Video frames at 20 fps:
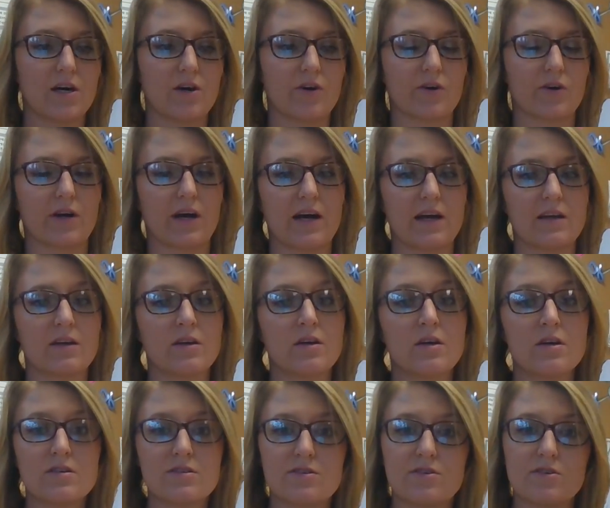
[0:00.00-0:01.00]
Okay,
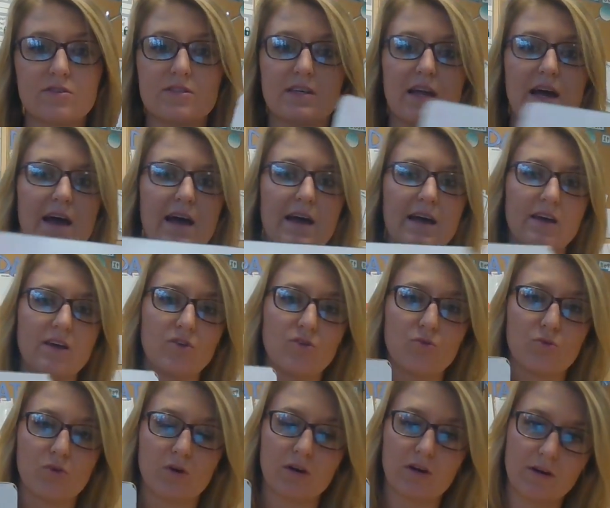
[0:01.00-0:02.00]
so today
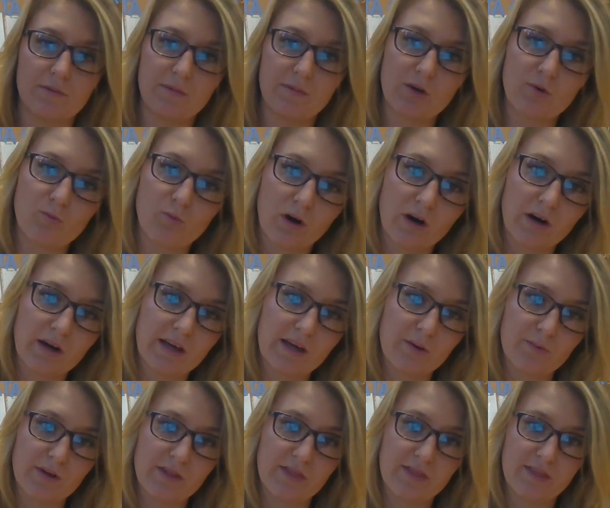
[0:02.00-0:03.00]
you are going to be
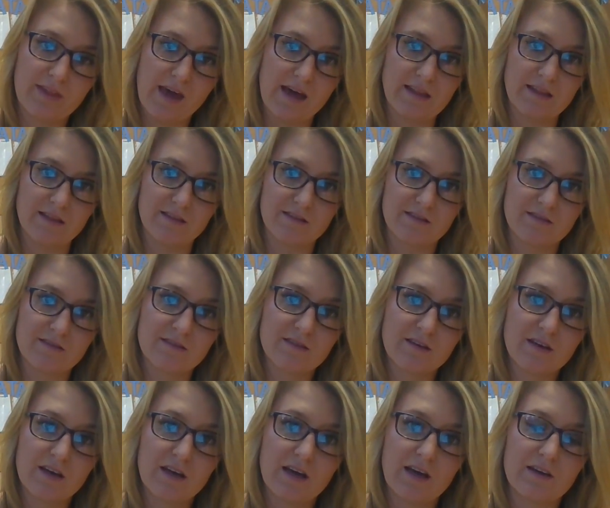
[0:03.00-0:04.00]
working with tenths,
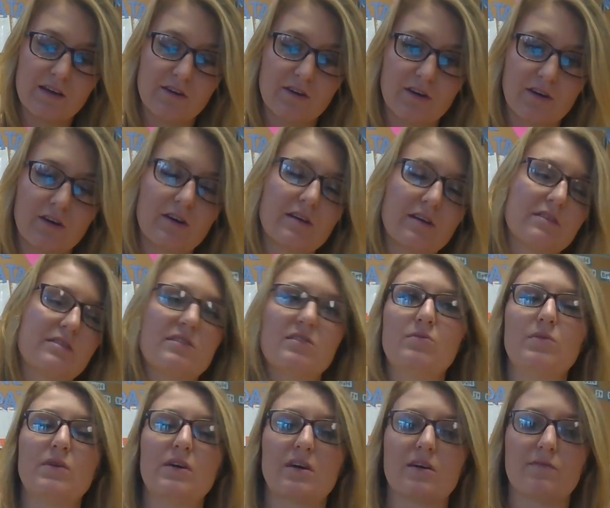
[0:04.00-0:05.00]
and you're going to
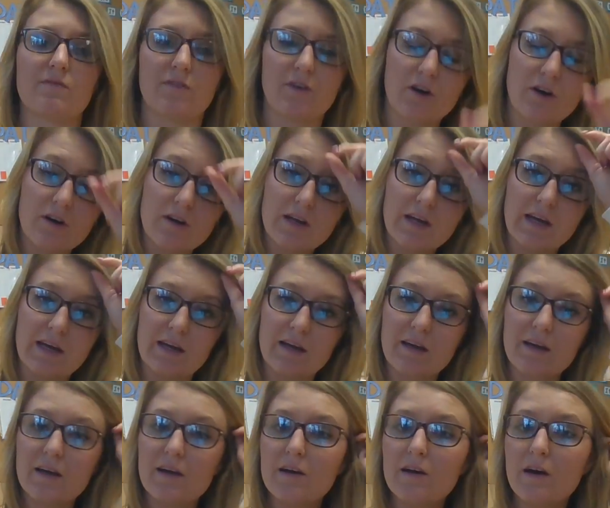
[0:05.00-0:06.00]
be
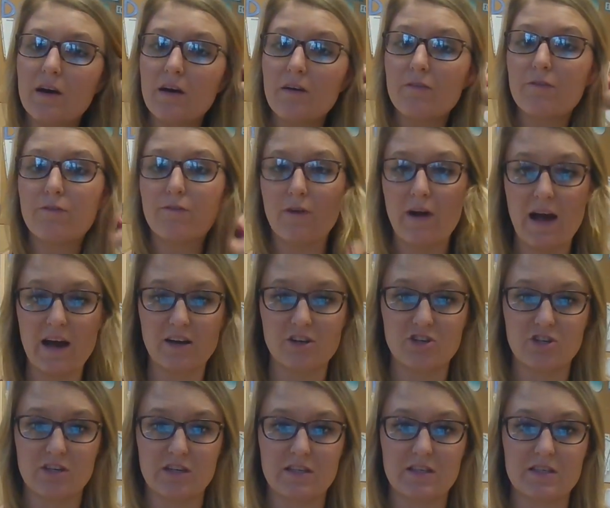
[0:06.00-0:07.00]
converting
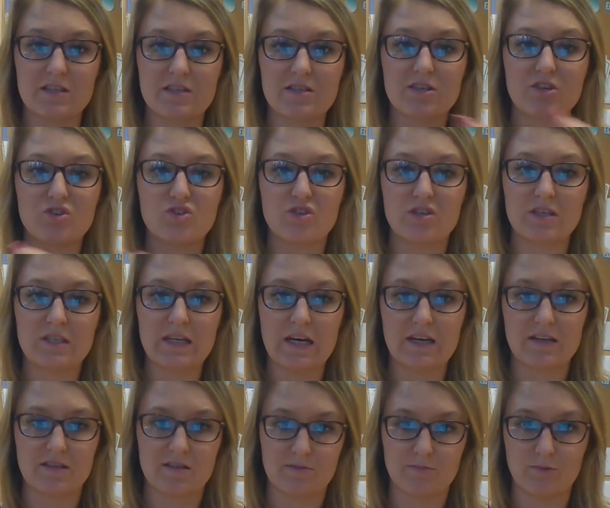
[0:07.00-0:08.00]
fractions to
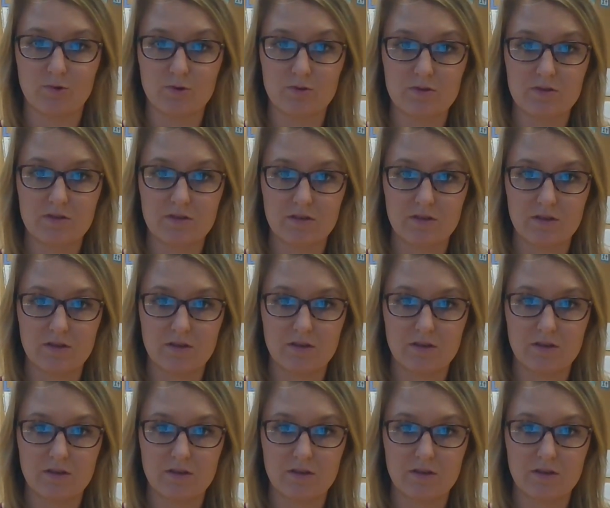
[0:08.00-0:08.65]
decimals.